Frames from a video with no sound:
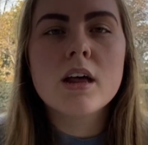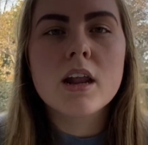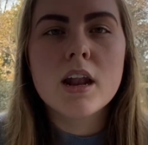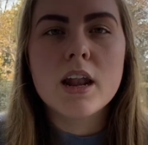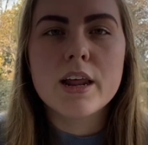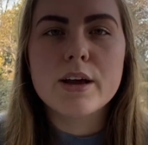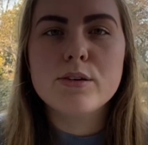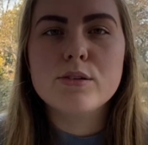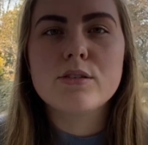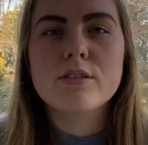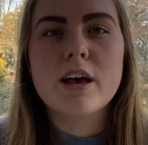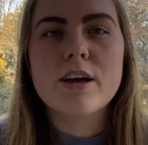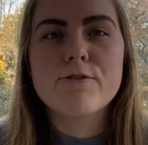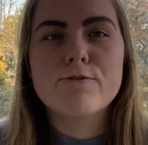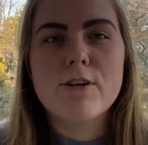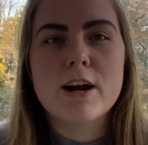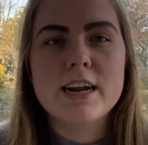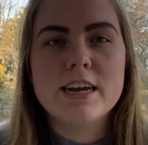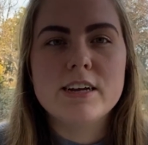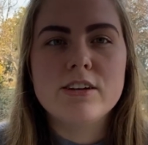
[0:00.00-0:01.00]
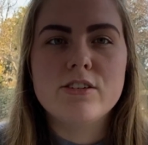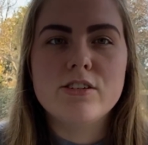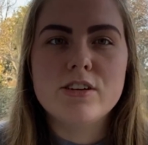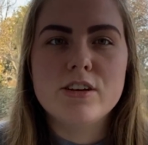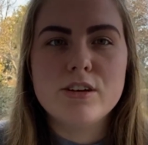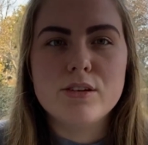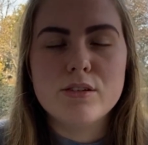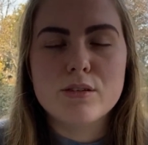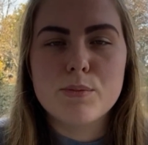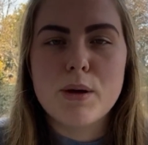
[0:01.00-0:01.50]
loose and ready to
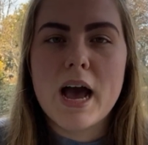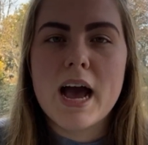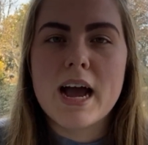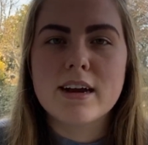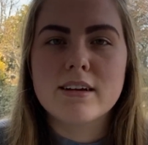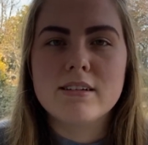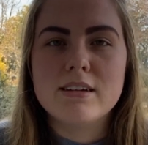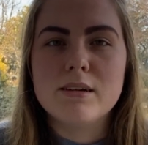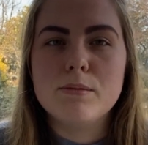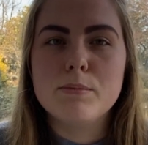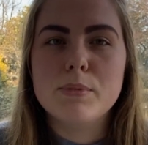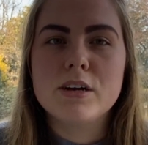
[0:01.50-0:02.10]
do some acting,